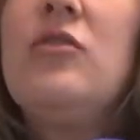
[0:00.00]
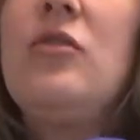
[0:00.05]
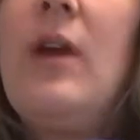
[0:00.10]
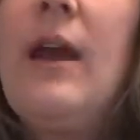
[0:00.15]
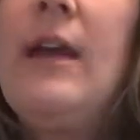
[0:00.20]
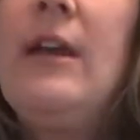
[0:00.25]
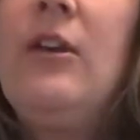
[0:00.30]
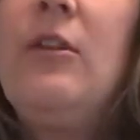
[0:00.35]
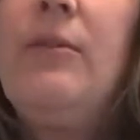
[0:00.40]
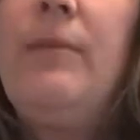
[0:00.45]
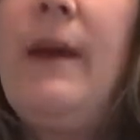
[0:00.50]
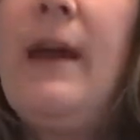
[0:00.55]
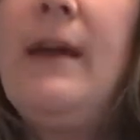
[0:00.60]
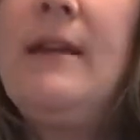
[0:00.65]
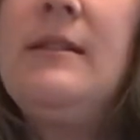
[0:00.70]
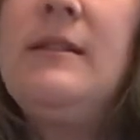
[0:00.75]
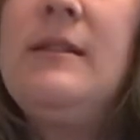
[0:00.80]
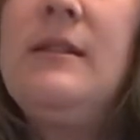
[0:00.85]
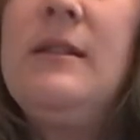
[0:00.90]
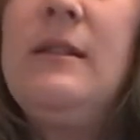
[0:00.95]
Try your
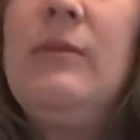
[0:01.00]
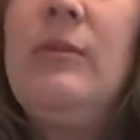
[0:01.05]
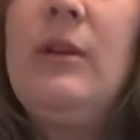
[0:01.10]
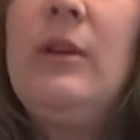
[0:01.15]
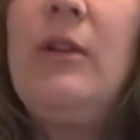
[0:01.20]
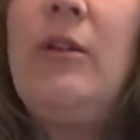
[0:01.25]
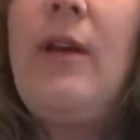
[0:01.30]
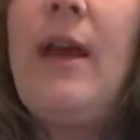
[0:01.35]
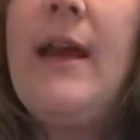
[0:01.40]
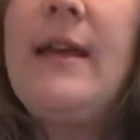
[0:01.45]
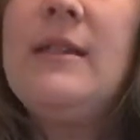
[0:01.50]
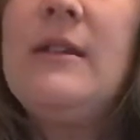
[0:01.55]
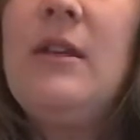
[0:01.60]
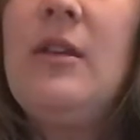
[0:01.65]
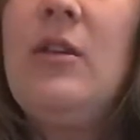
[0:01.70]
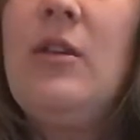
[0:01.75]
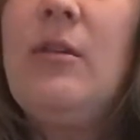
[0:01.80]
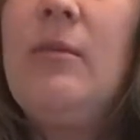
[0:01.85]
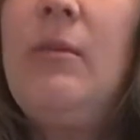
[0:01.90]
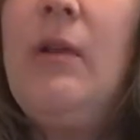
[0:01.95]
best when you're
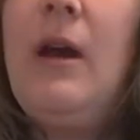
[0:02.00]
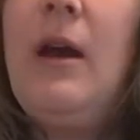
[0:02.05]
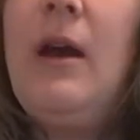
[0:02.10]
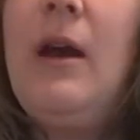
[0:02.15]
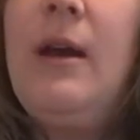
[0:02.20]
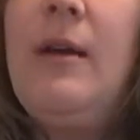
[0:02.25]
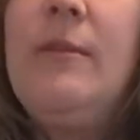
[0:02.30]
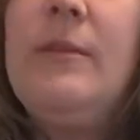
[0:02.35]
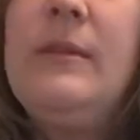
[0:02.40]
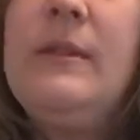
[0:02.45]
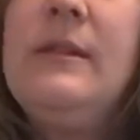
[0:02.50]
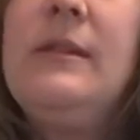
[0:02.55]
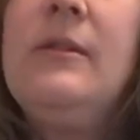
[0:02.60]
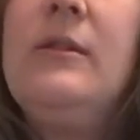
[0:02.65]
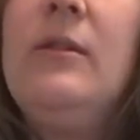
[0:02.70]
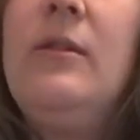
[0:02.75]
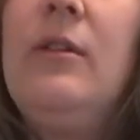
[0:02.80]
asking your moms